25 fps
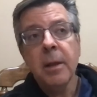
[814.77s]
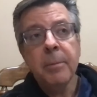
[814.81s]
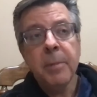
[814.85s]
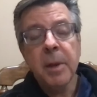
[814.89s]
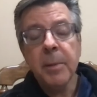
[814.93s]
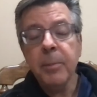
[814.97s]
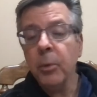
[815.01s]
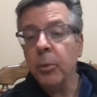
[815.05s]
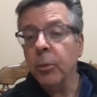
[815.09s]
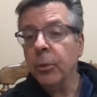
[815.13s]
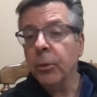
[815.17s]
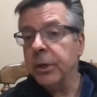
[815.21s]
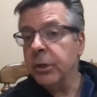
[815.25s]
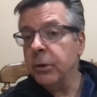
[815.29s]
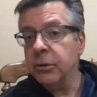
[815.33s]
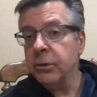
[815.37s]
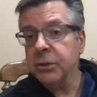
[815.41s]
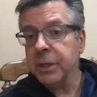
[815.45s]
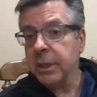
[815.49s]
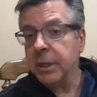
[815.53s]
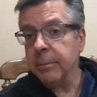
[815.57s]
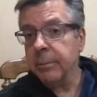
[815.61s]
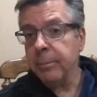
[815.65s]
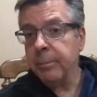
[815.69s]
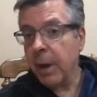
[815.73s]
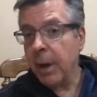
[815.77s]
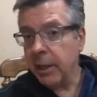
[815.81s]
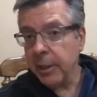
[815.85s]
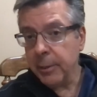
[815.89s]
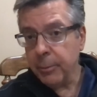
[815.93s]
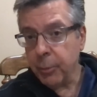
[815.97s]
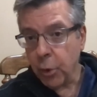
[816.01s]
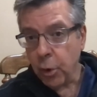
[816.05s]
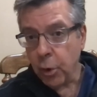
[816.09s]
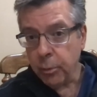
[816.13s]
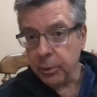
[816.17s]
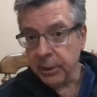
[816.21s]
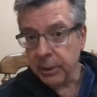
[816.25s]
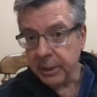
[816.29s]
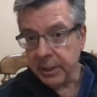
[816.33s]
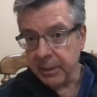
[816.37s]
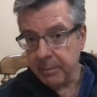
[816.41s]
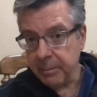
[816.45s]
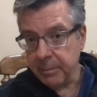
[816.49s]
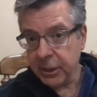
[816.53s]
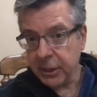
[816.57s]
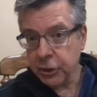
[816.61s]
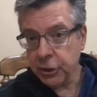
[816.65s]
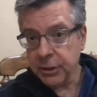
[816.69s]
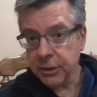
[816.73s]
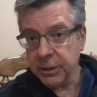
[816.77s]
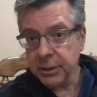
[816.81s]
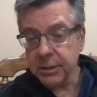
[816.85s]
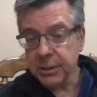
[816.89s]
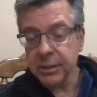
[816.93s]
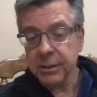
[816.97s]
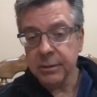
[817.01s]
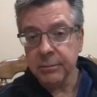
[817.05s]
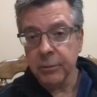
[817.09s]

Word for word: people were using polypropylene meshes